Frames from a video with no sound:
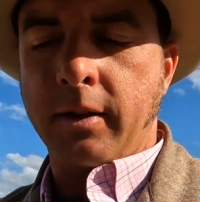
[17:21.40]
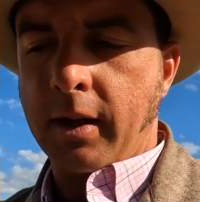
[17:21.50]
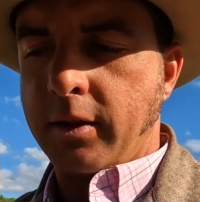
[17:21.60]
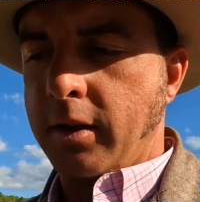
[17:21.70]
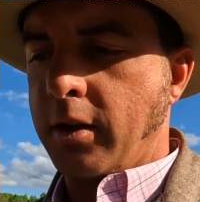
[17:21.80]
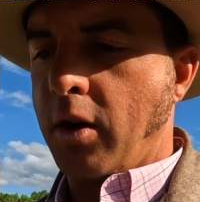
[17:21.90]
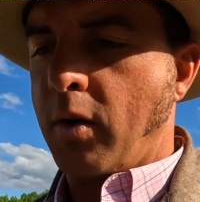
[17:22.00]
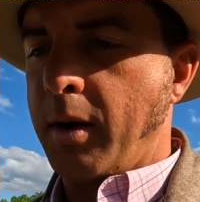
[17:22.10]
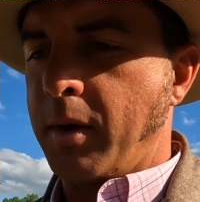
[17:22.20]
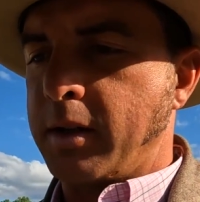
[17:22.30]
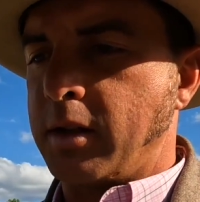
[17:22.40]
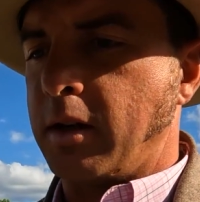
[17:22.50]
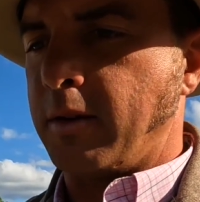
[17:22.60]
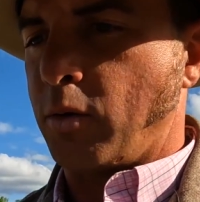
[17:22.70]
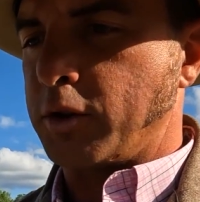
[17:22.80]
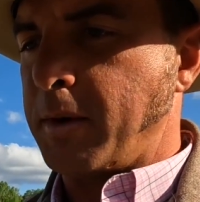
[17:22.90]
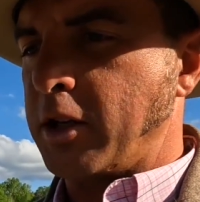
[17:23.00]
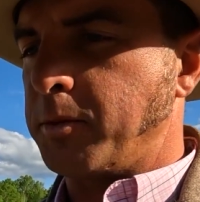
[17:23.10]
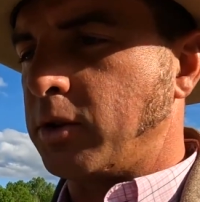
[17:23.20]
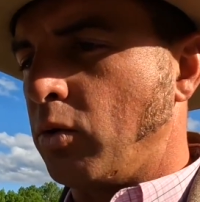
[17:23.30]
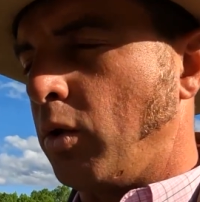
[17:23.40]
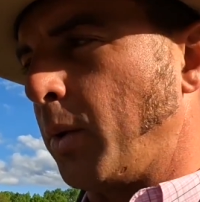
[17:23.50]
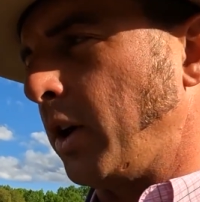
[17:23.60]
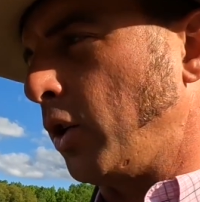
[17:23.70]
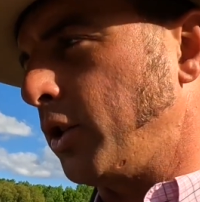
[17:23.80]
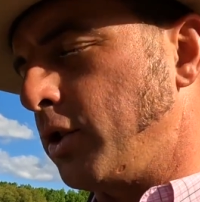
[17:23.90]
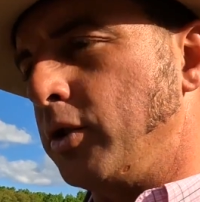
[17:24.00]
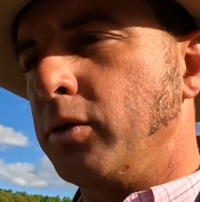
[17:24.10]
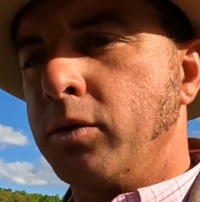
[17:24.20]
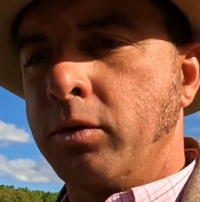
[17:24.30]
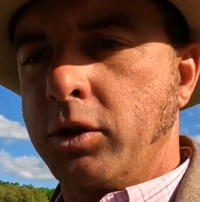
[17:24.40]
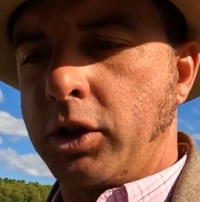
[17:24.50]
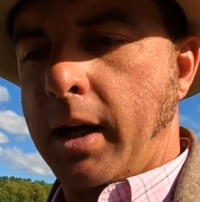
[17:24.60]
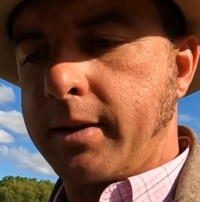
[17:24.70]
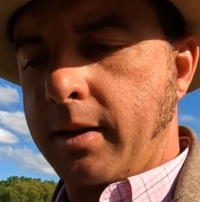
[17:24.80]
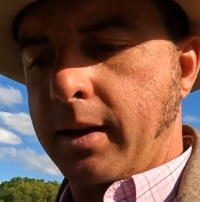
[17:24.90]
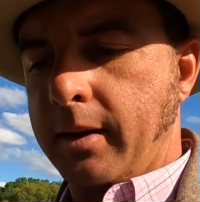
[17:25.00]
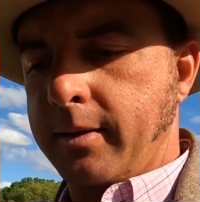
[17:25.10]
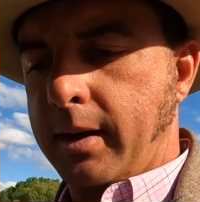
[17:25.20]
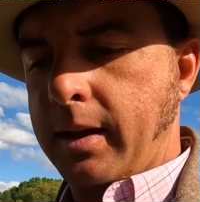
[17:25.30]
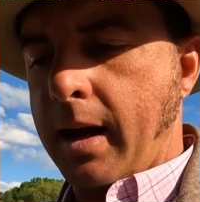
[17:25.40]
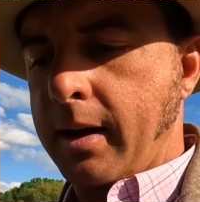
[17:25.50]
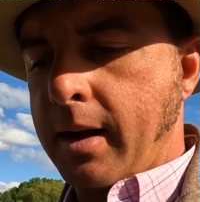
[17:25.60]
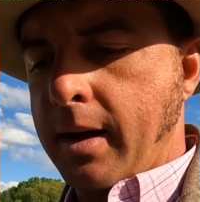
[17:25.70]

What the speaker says: in case you didn't know, I went to horse management school where you learn to do shots and things like that.